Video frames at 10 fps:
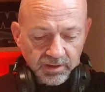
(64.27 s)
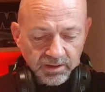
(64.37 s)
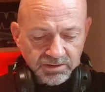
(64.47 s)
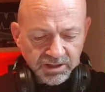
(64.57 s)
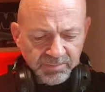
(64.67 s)

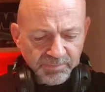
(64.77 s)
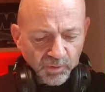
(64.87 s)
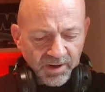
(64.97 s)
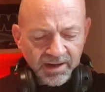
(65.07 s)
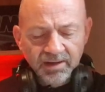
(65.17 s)
it's going to be
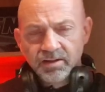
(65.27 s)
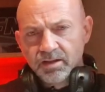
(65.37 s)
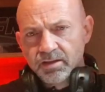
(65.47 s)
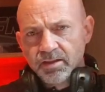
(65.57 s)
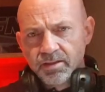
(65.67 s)
brought out
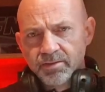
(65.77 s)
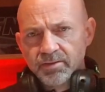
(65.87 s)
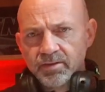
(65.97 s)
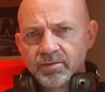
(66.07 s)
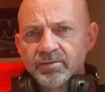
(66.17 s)

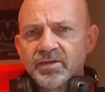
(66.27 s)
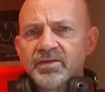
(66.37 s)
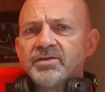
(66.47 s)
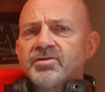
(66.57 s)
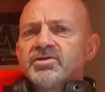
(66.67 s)
near
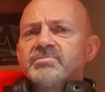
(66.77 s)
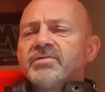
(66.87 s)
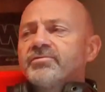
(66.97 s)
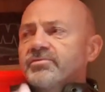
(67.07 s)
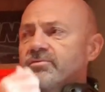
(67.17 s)
the end of this
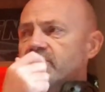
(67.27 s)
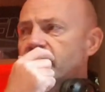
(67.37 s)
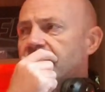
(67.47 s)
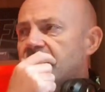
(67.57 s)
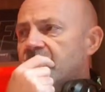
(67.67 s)
month.
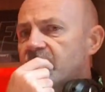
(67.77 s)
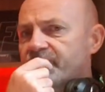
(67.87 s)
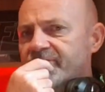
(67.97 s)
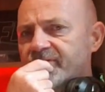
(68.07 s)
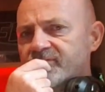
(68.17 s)
I
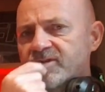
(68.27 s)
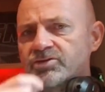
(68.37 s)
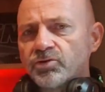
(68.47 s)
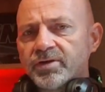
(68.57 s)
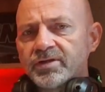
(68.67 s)
think
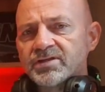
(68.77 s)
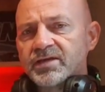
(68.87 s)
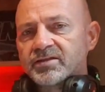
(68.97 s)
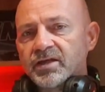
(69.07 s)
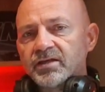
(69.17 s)
there's not an
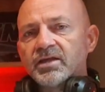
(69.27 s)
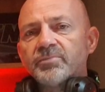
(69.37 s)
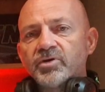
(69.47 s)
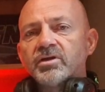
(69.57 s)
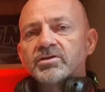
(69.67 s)
exact date
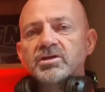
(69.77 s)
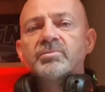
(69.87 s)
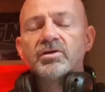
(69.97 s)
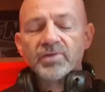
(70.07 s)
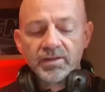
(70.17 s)
yet, but it's going to
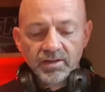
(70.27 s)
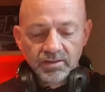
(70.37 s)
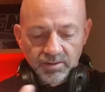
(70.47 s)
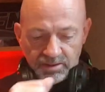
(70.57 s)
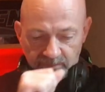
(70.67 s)
be around the
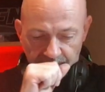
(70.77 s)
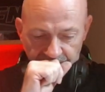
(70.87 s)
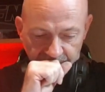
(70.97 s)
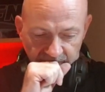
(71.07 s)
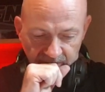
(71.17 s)
end of this
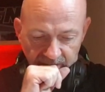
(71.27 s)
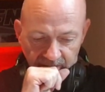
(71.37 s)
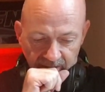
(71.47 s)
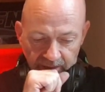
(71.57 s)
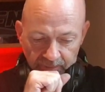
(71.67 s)
month.
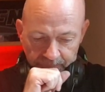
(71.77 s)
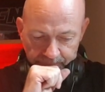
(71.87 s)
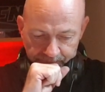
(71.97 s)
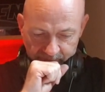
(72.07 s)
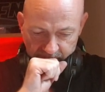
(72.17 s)

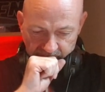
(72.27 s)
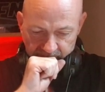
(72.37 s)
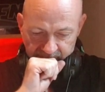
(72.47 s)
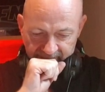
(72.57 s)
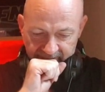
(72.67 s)

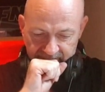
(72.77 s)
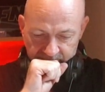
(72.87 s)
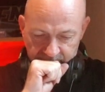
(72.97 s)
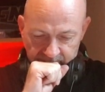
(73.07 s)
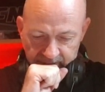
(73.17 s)
Now,